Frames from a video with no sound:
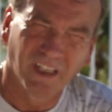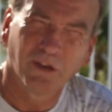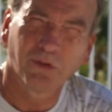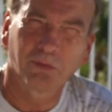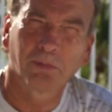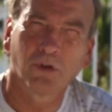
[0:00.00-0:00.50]
it
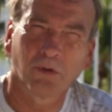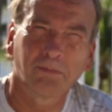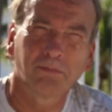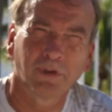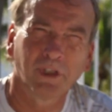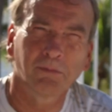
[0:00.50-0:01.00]
was a
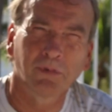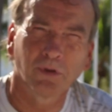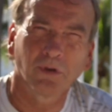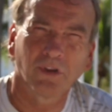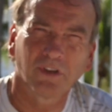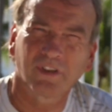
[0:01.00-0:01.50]
pretty
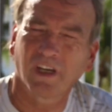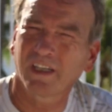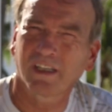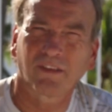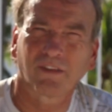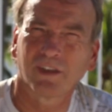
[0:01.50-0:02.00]
brutal
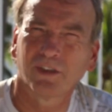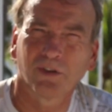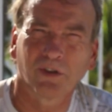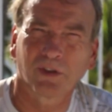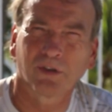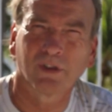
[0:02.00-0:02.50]
attack. I think
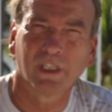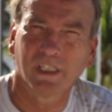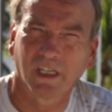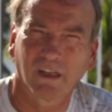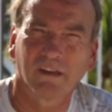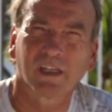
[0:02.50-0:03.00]
you'll agree,
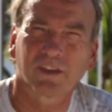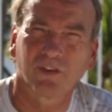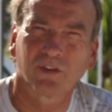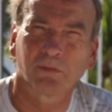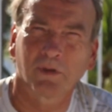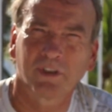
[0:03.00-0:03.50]
on
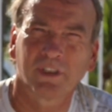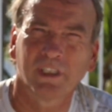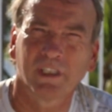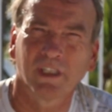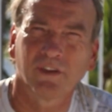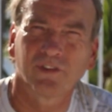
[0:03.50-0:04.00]
Alexis
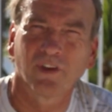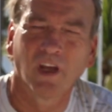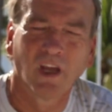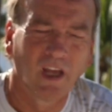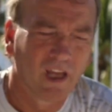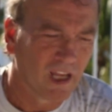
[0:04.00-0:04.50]
Martinez,
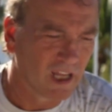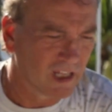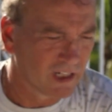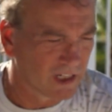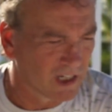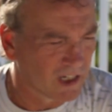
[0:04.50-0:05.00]

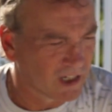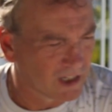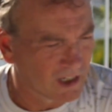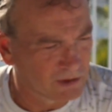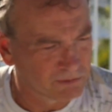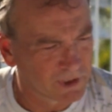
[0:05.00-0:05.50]
and
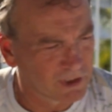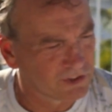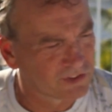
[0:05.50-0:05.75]
a very